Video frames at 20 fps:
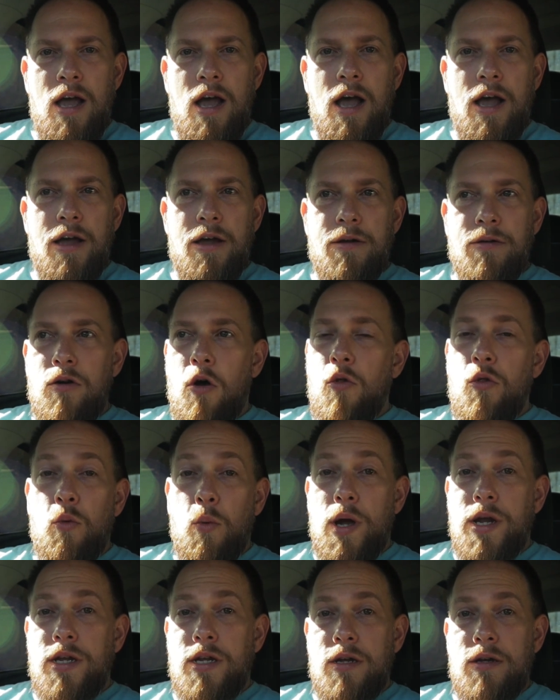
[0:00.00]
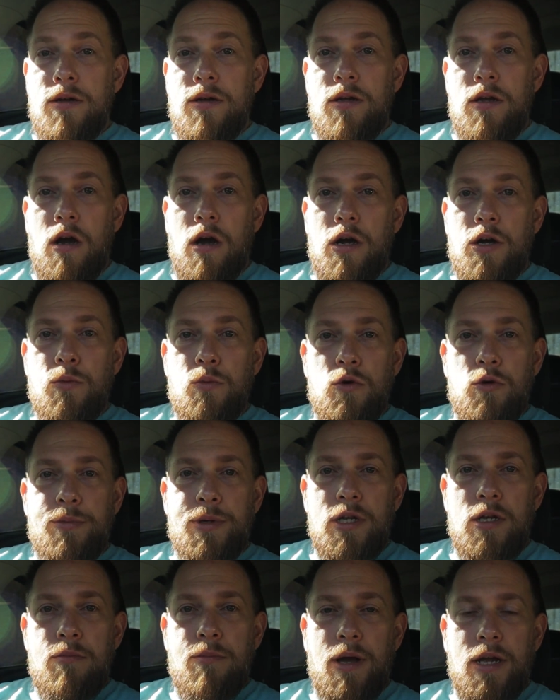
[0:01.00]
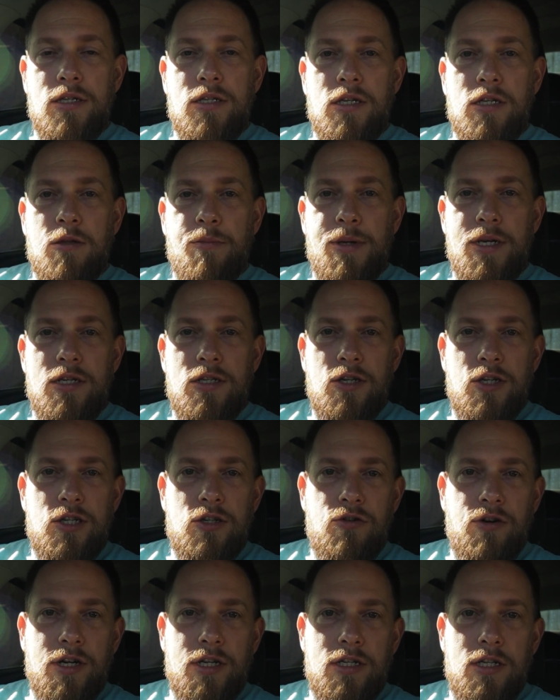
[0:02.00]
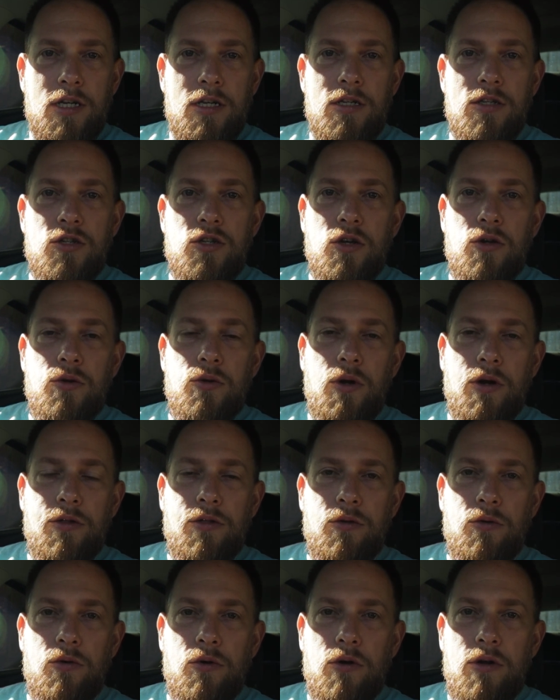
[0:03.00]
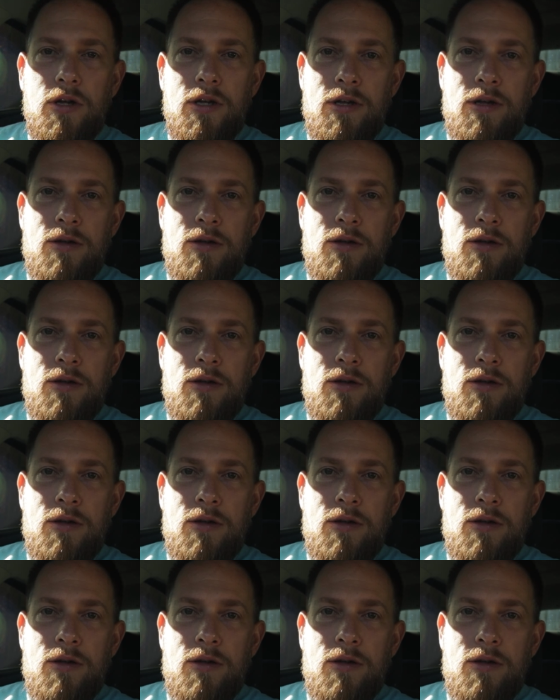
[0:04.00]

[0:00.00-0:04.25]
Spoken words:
On the way, I will be passing the Peak District, so I thought,